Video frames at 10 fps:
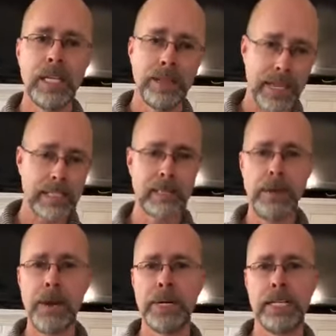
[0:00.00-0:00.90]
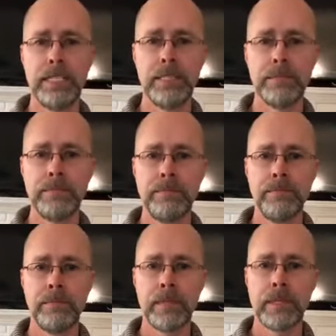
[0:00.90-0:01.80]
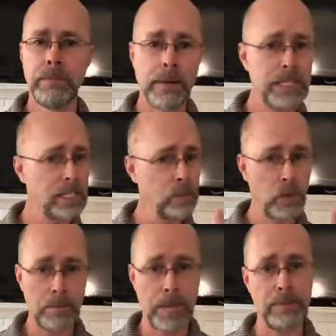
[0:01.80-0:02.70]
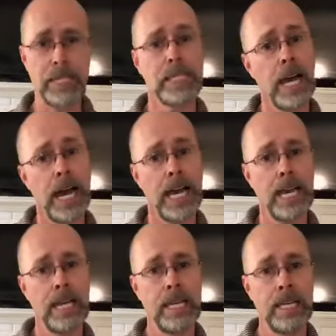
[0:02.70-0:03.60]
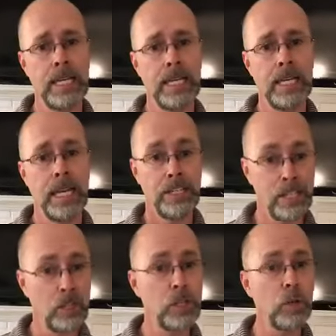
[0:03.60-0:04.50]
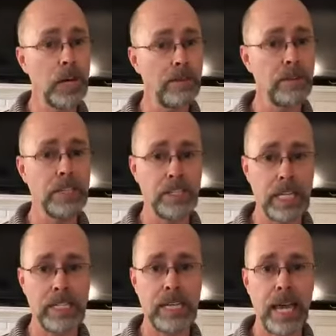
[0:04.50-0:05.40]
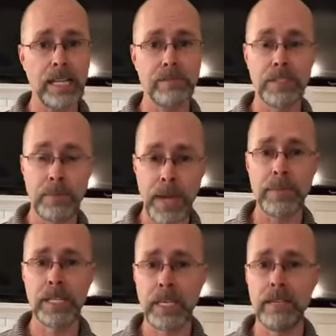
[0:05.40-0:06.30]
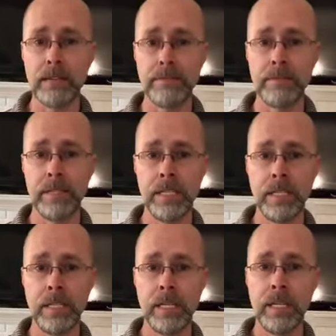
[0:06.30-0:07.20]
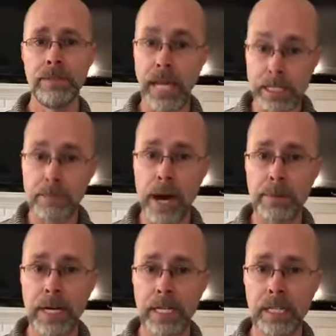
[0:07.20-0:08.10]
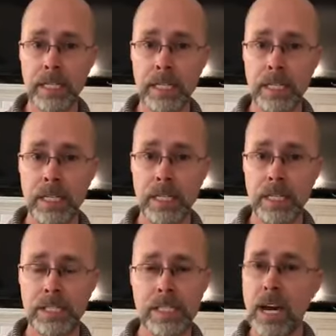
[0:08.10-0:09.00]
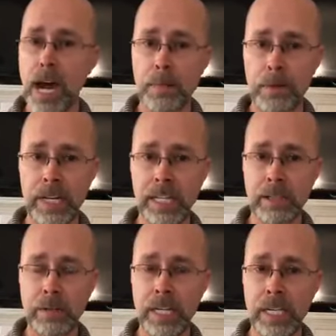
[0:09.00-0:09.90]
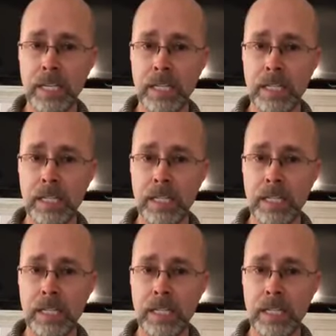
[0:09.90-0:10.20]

That's the mama. The mama doesn't want baby to die. And she's going to do whatever it takes for the baby to live. That's mama. She's not operating in greed.